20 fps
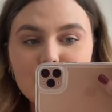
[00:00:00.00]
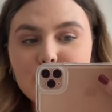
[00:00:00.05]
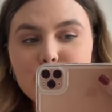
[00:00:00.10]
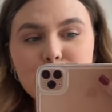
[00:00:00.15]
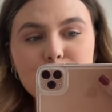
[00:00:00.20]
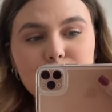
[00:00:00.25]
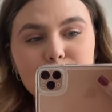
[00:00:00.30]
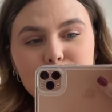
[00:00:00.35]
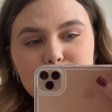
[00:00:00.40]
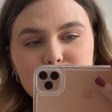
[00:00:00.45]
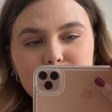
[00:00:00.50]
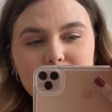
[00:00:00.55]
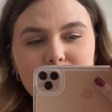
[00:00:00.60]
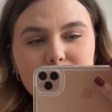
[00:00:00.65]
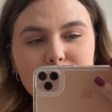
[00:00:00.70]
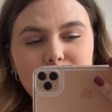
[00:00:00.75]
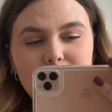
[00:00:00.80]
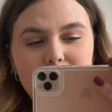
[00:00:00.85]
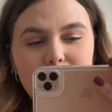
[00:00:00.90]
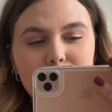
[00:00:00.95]
you want
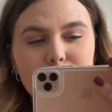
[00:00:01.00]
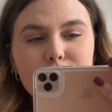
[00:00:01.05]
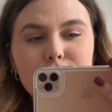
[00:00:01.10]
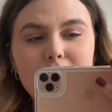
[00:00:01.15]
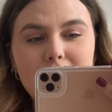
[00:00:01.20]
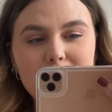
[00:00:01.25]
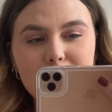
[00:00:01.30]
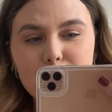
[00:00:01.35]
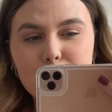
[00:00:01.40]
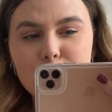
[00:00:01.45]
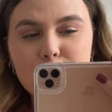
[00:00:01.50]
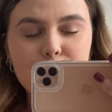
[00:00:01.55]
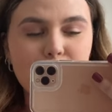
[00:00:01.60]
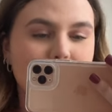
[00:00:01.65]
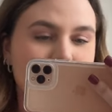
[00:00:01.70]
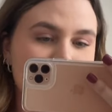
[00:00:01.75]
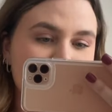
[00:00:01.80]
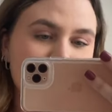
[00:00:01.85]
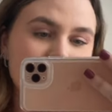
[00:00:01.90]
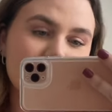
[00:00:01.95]
to have like a more
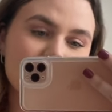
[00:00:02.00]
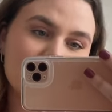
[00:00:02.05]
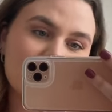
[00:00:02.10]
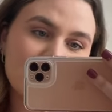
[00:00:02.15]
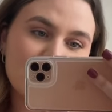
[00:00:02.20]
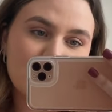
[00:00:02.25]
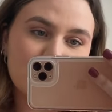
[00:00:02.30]
elegant